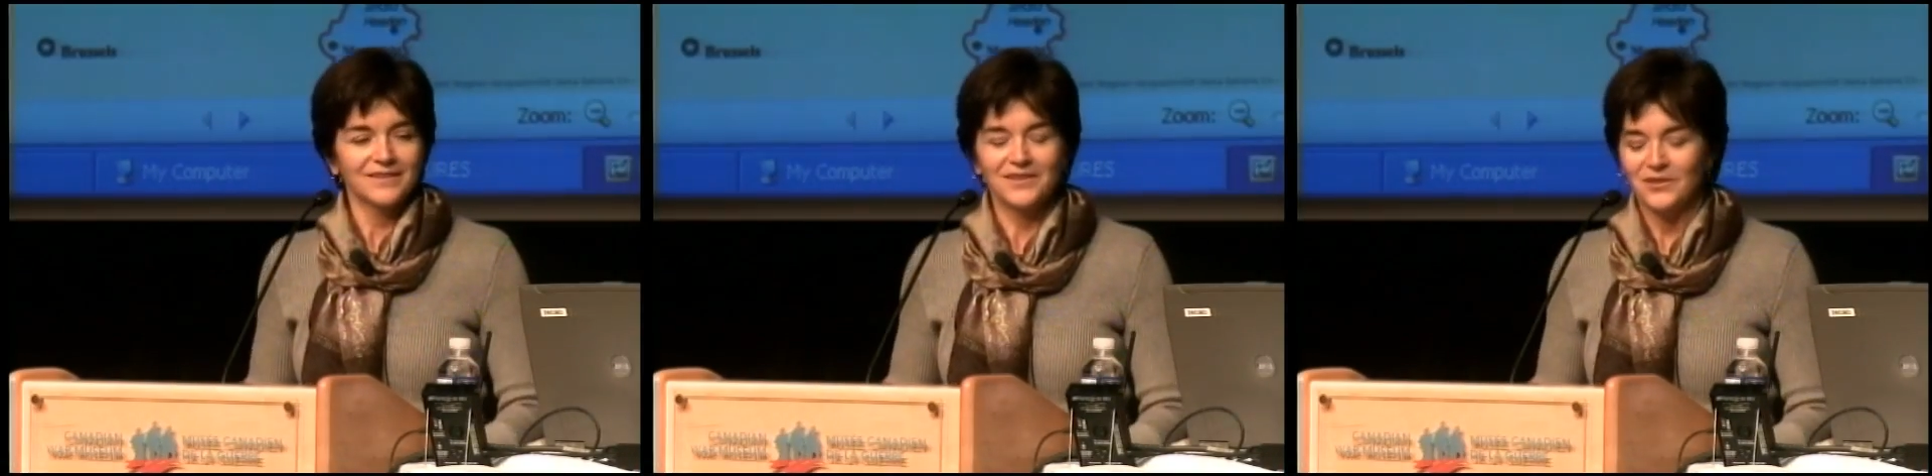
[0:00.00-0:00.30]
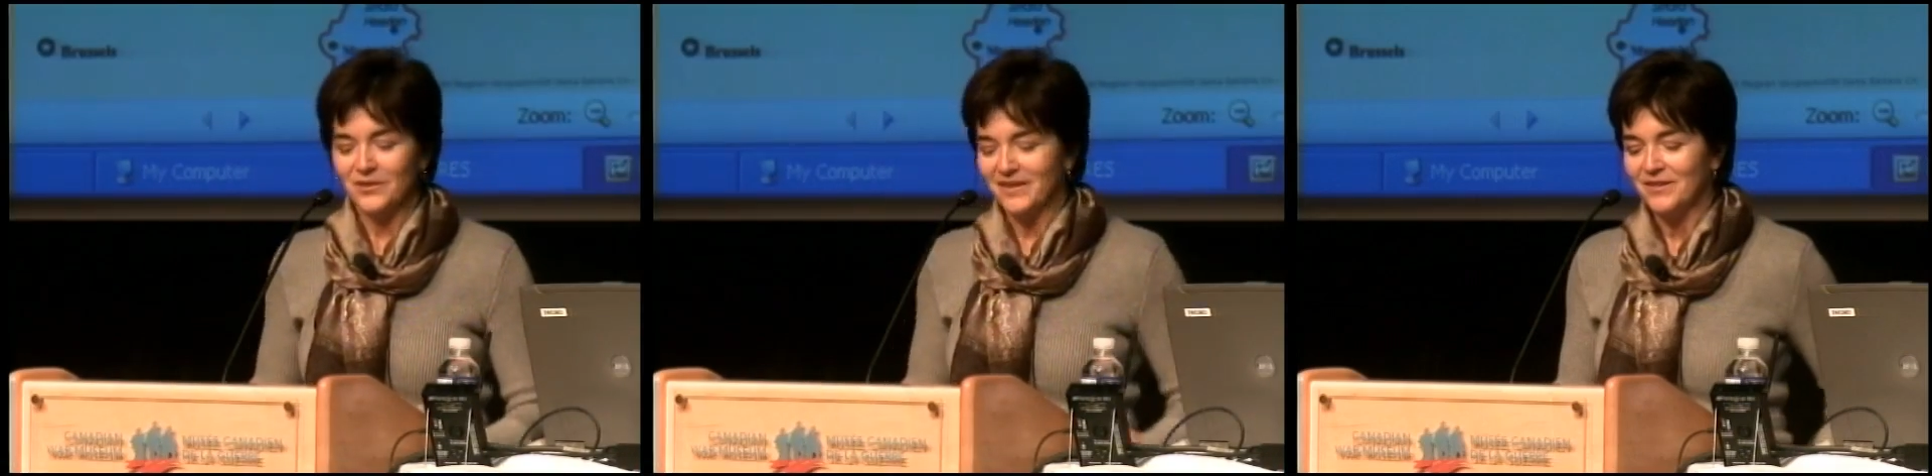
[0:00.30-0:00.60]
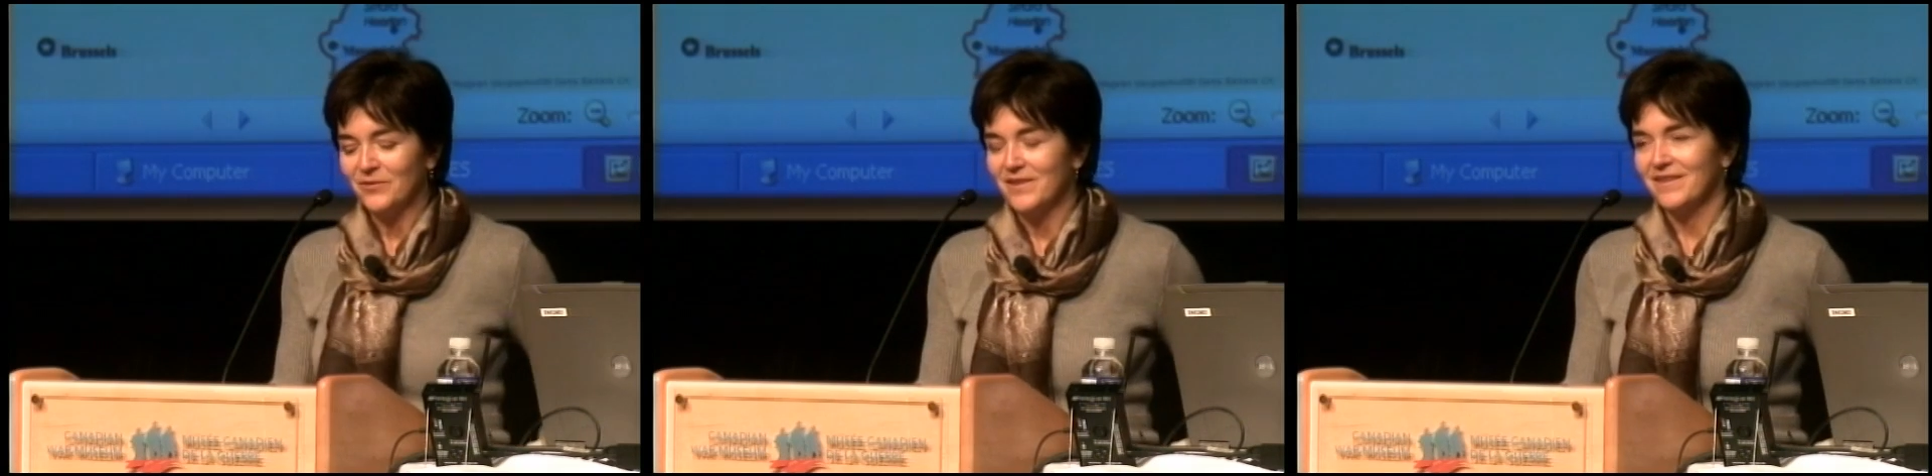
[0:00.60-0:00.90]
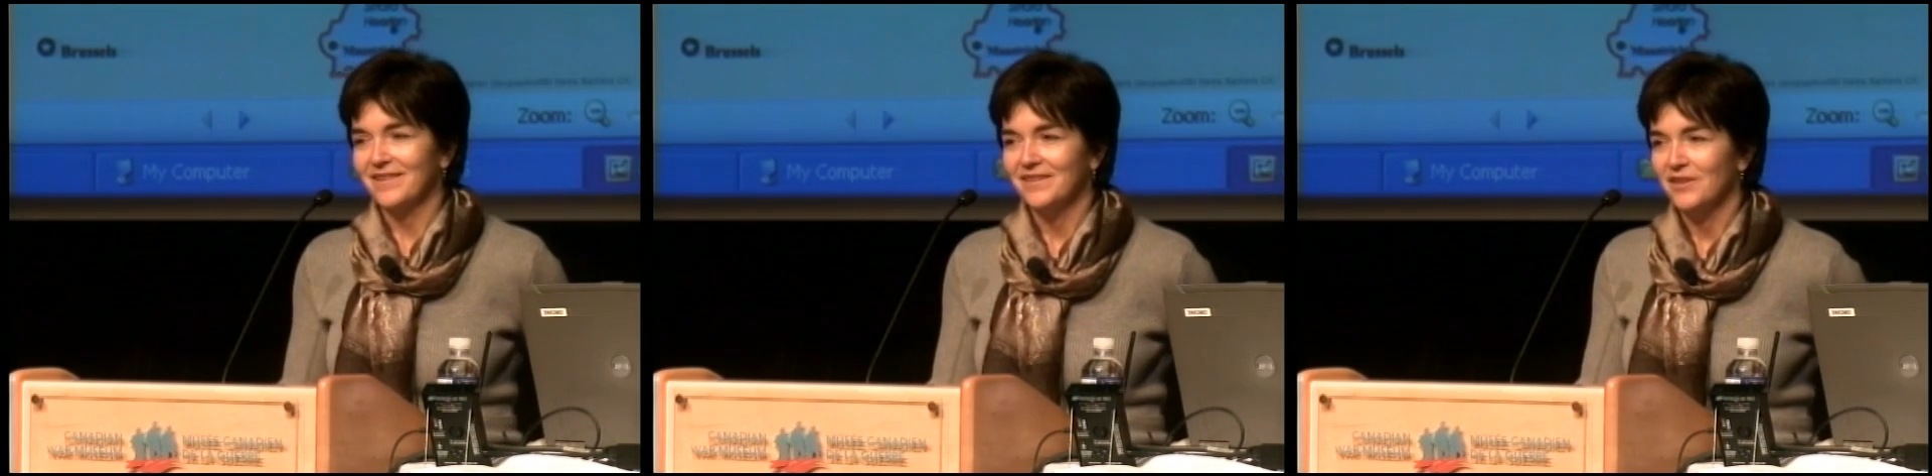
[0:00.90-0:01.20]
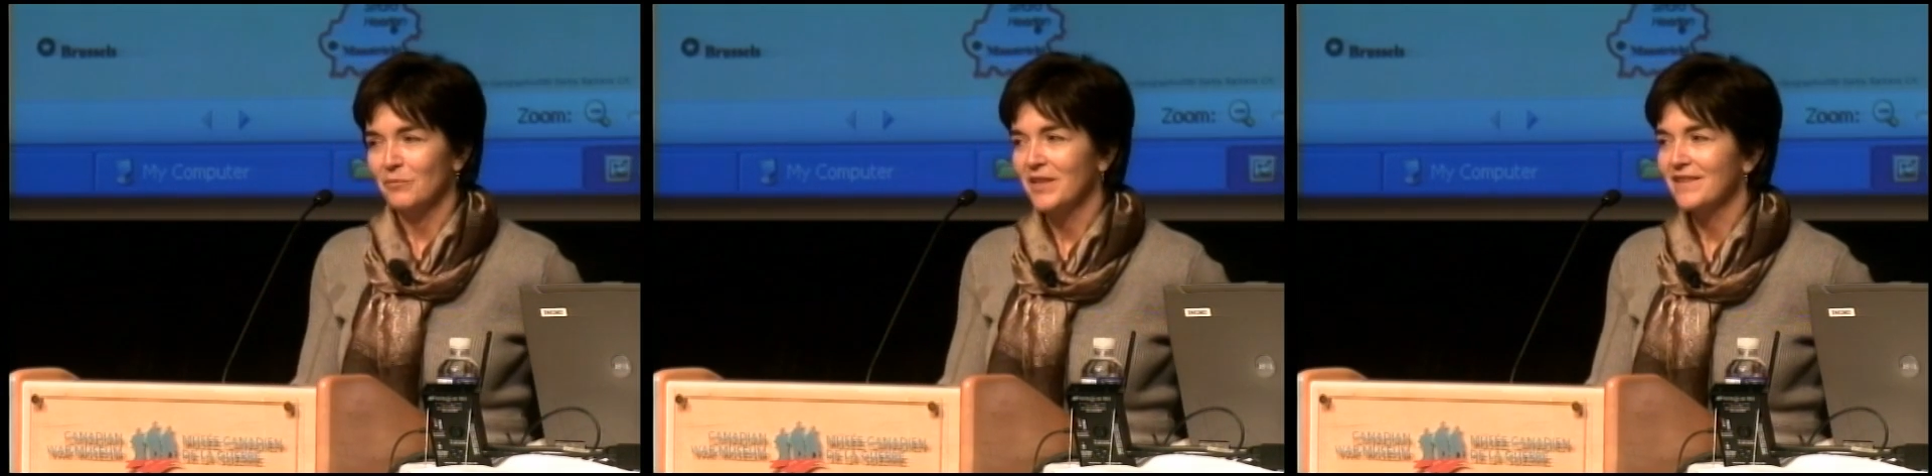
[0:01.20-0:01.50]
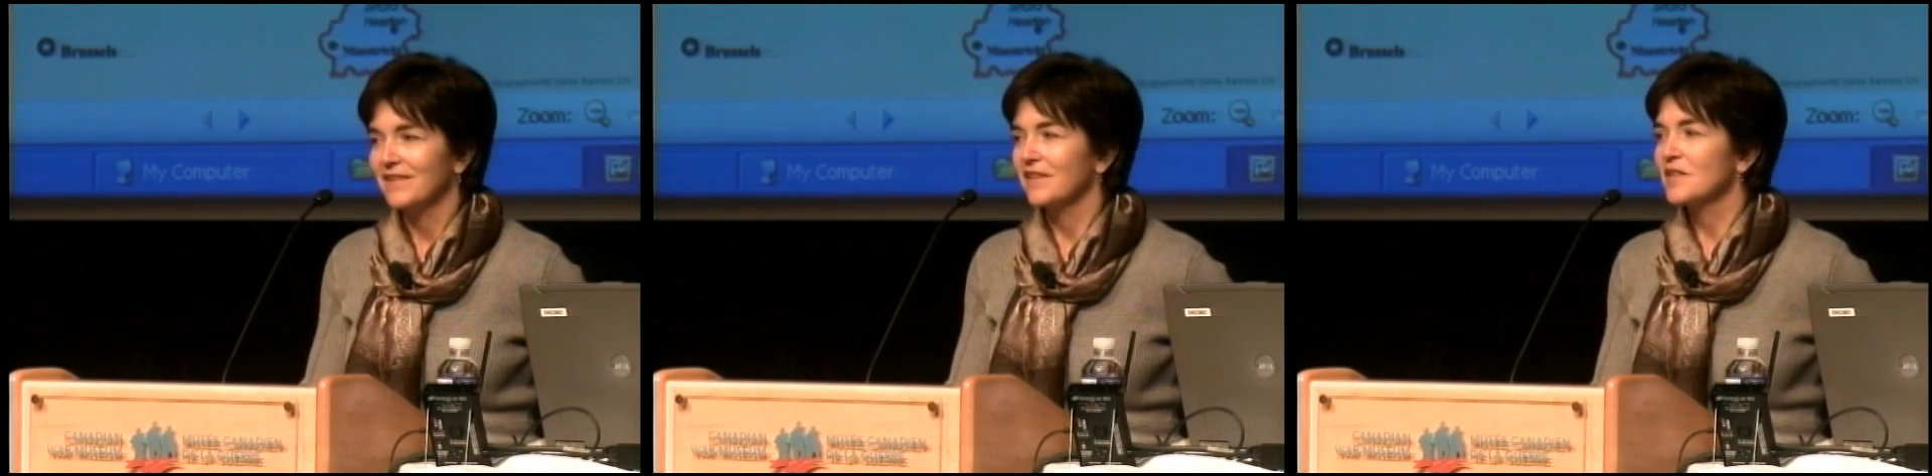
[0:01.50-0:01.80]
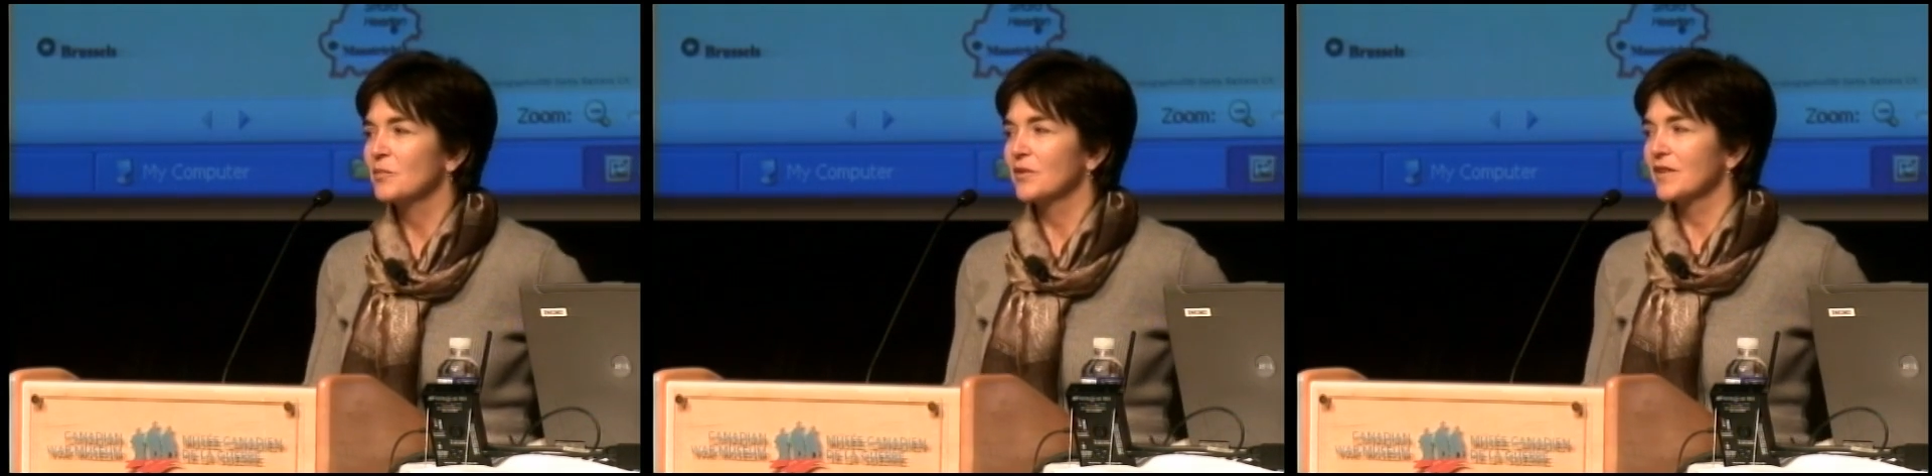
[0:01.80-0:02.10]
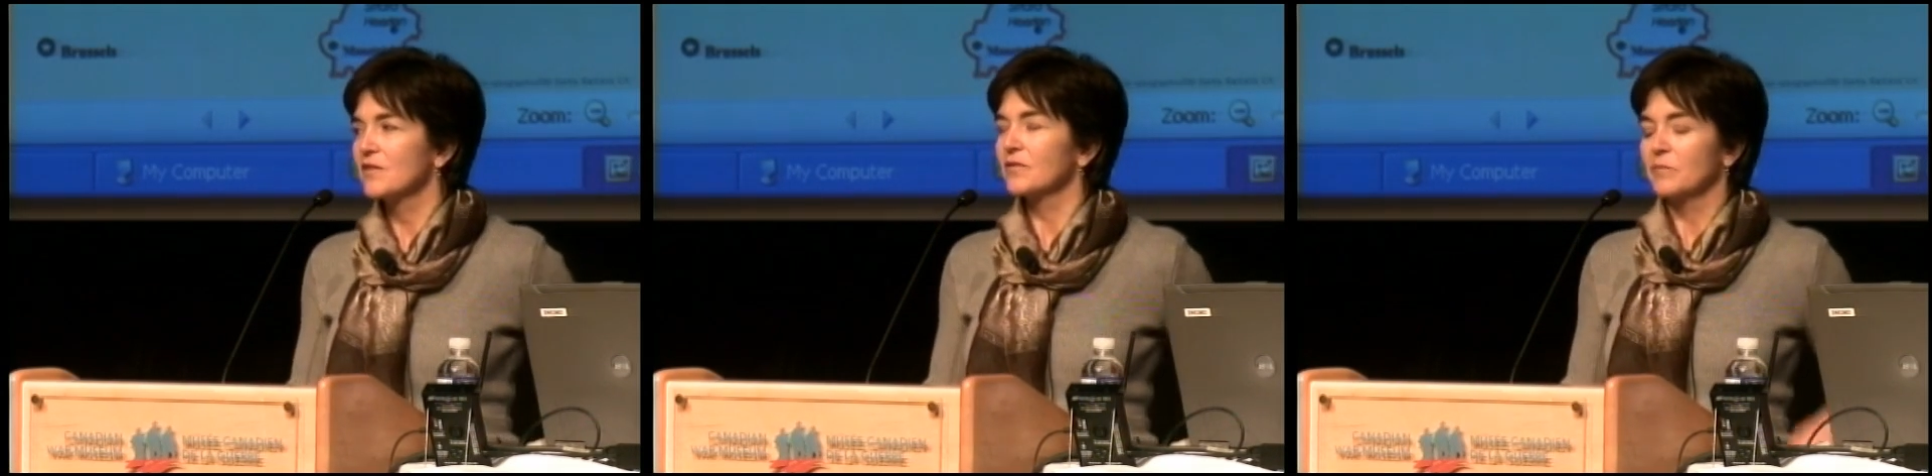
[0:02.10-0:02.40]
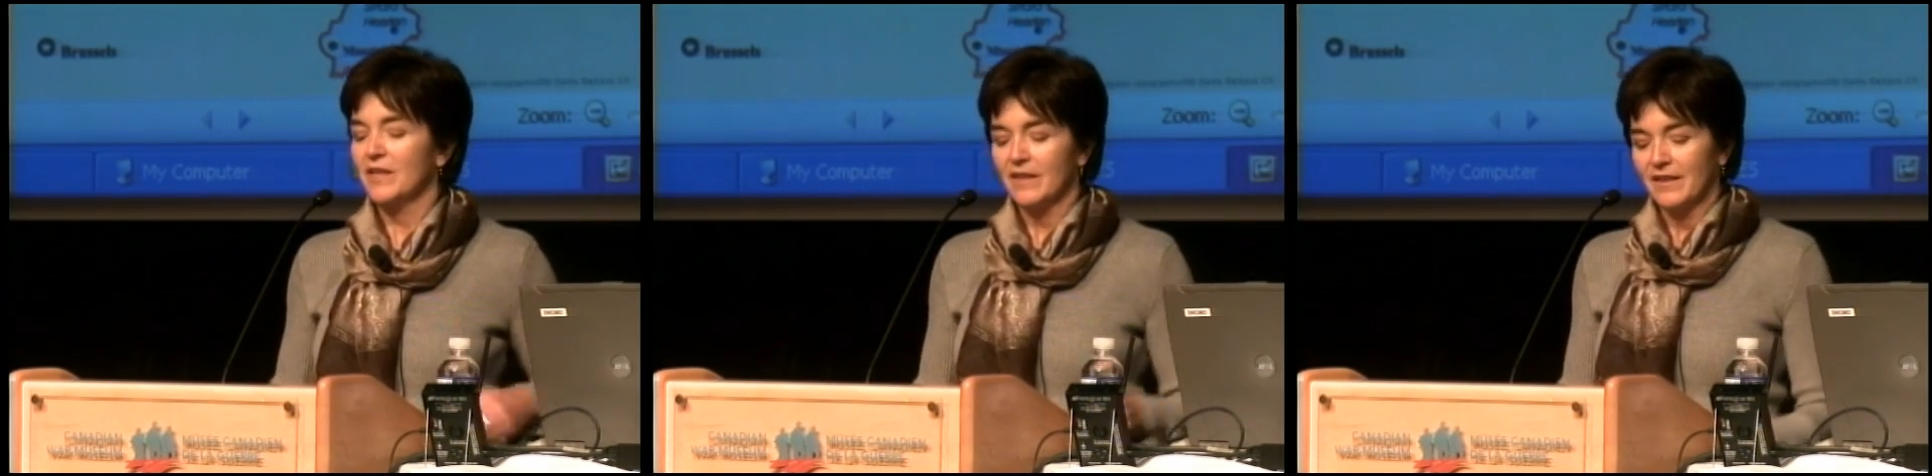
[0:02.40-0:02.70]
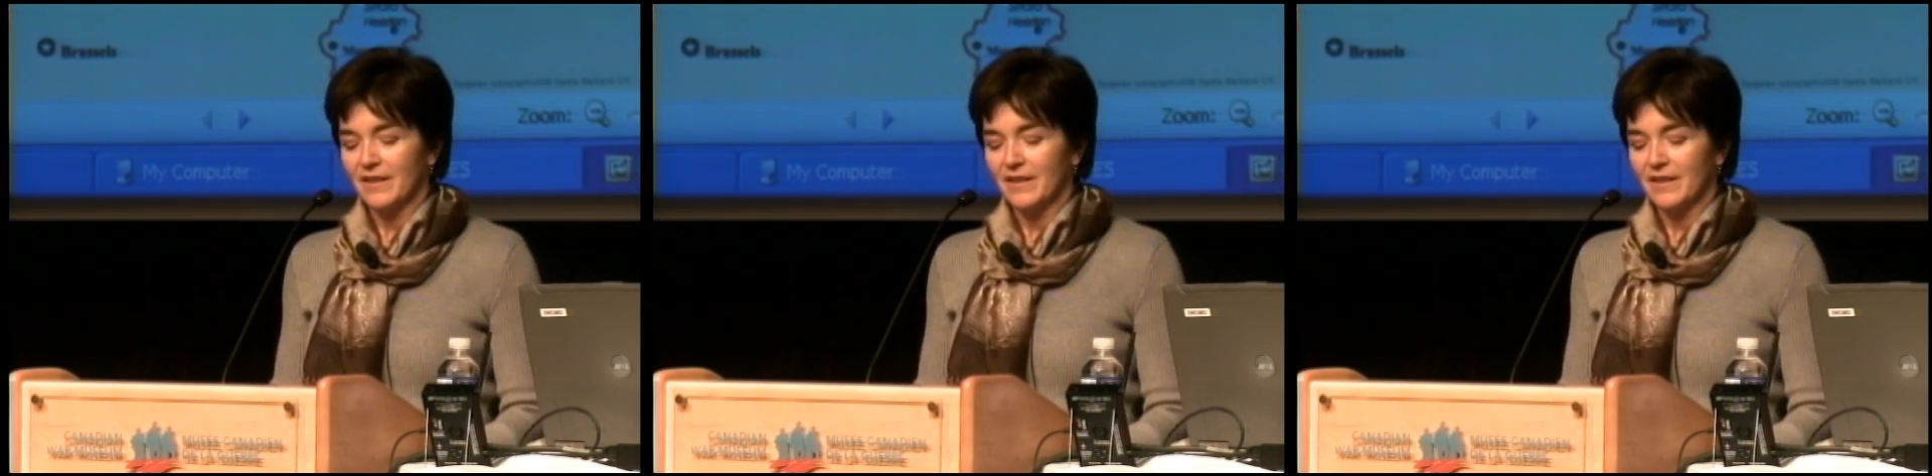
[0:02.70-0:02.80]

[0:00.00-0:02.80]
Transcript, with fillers: So it was an amazing experience for me.